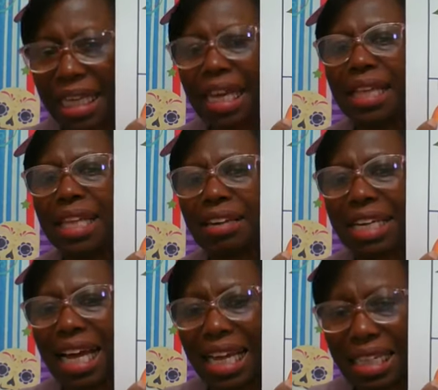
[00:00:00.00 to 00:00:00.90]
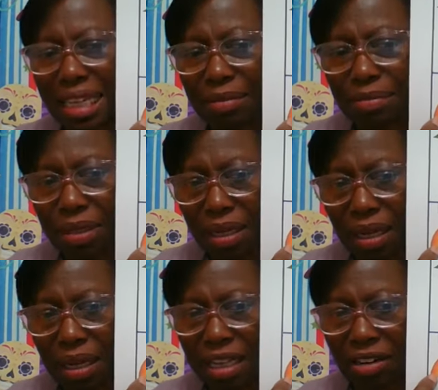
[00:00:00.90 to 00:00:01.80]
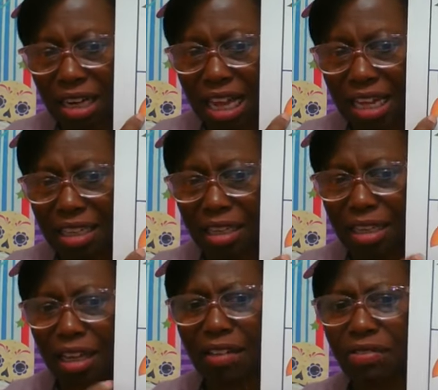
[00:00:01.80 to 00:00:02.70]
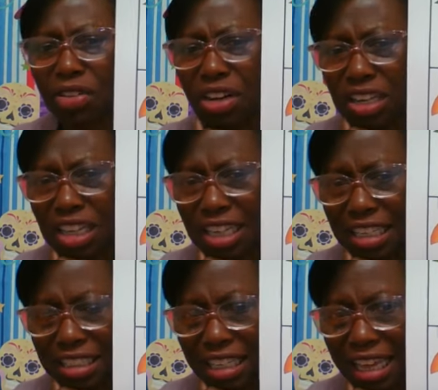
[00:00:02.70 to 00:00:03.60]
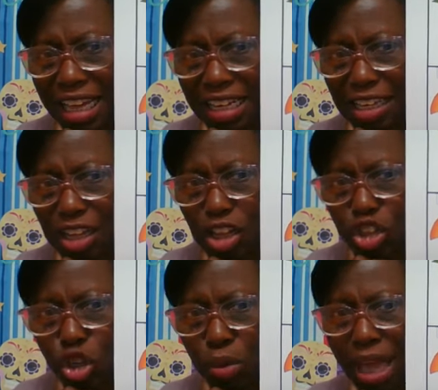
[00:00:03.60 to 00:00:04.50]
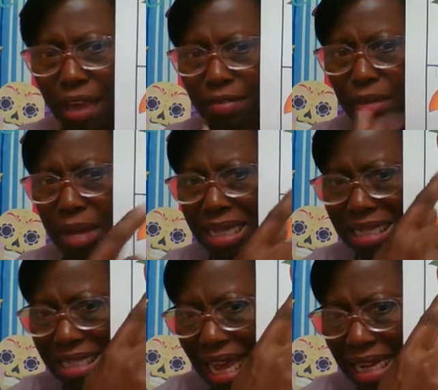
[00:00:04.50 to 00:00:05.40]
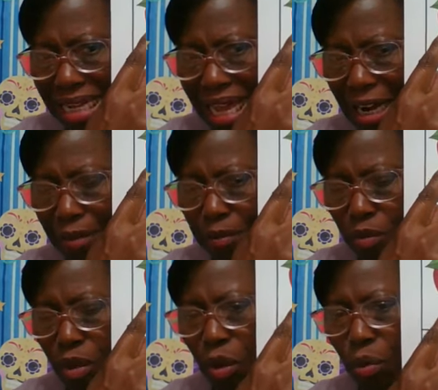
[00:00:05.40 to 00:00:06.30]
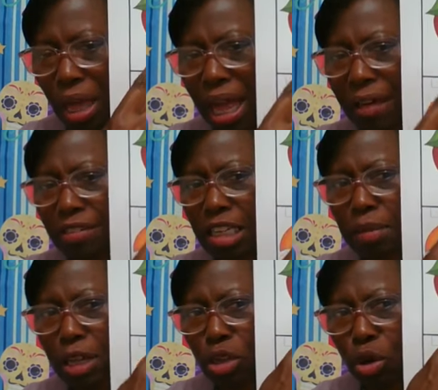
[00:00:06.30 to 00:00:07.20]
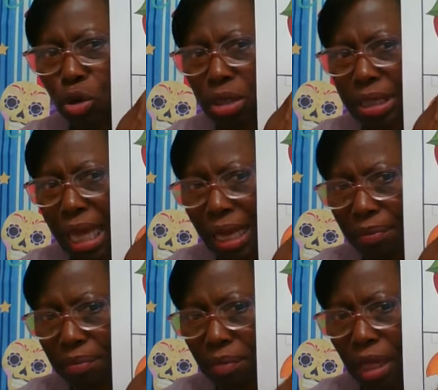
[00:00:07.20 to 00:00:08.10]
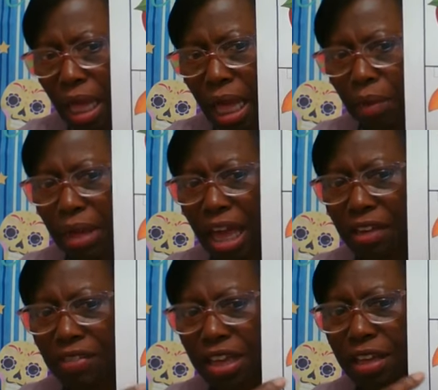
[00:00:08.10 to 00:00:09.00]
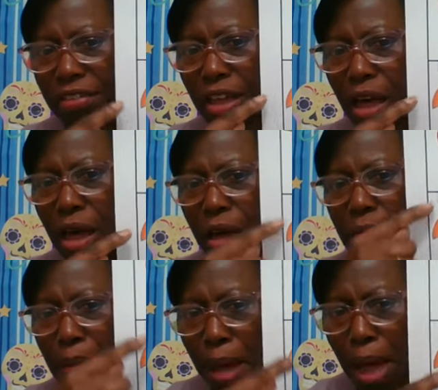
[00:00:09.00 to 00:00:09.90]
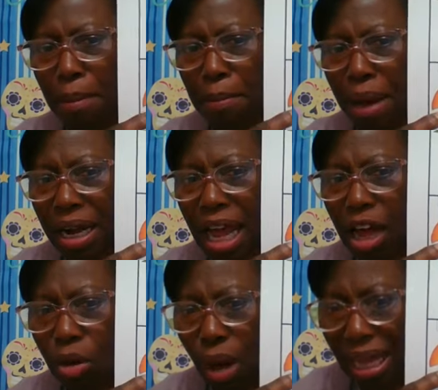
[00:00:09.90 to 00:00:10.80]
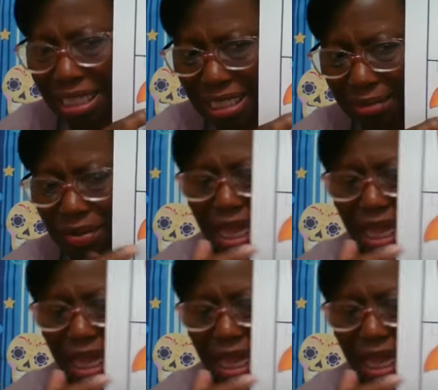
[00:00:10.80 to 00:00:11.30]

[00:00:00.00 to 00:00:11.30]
y anaranjada. Anaranjada. Very good, class A. Got it? So we have the manzana, we have the bellota, and we have here the paraguas.